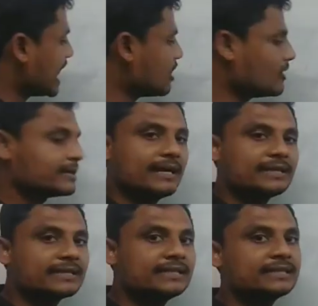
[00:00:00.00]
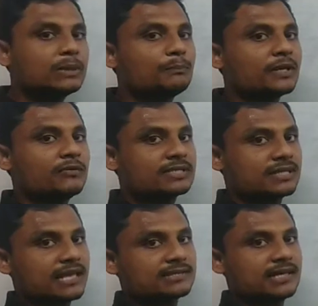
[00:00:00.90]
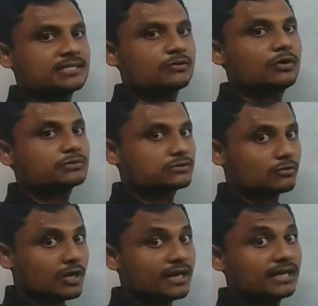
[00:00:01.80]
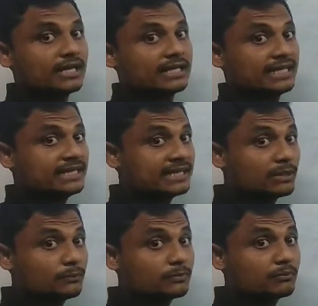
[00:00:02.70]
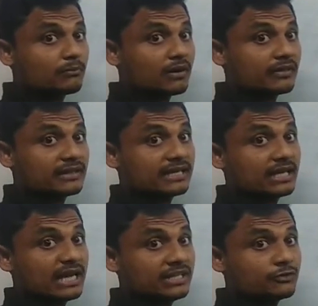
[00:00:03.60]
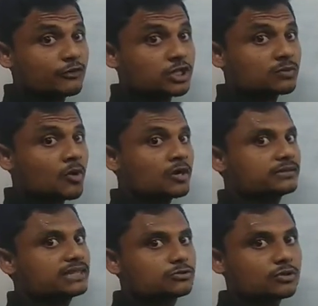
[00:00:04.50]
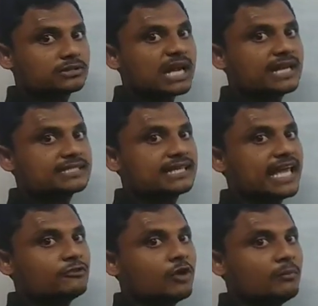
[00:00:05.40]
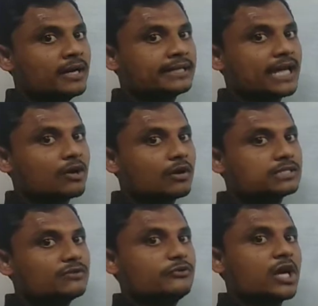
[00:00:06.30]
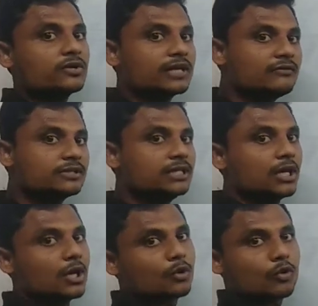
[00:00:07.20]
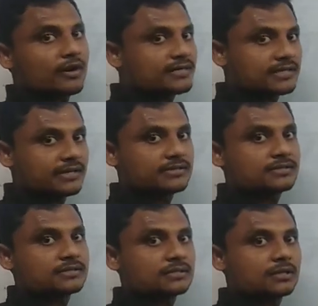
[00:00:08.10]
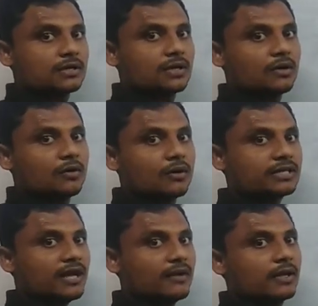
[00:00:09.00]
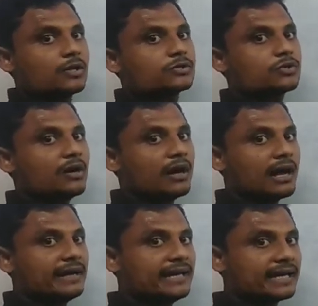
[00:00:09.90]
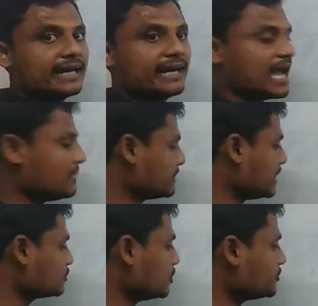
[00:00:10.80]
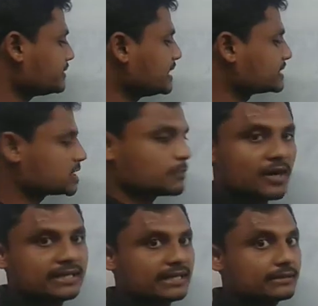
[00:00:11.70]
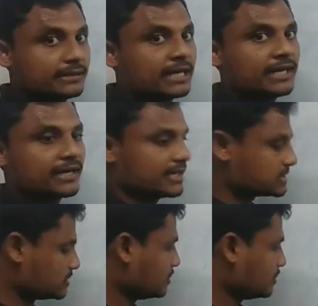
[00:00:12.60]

I have dealt in the previous class, guys. In the first module. So that is the environment ecology we have done with the corals, guys. Okay, so and again I am not going to take this part here, guys.